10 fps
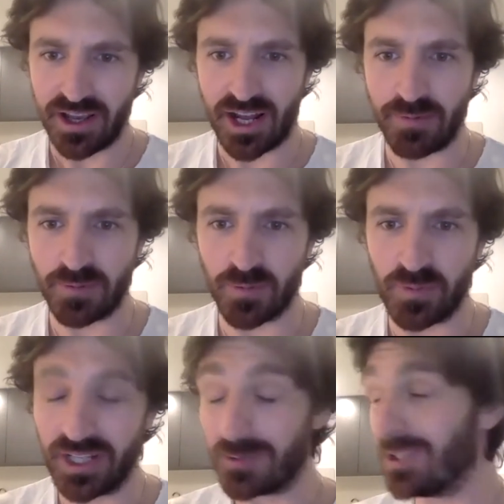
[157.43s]
And I remember
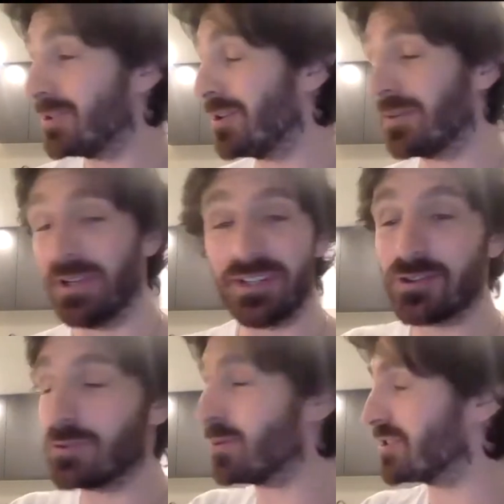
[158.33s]
being like, what are you talking about? Let's
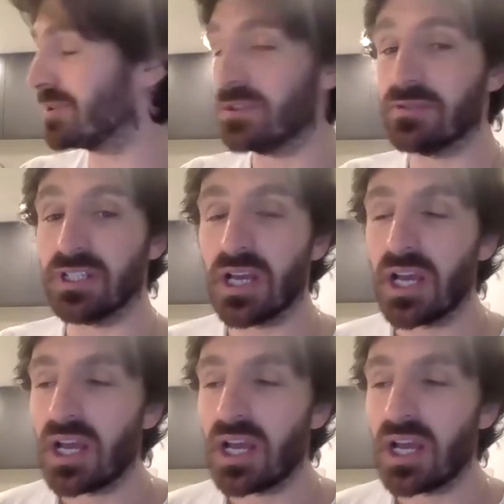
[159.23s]
just watch the movie.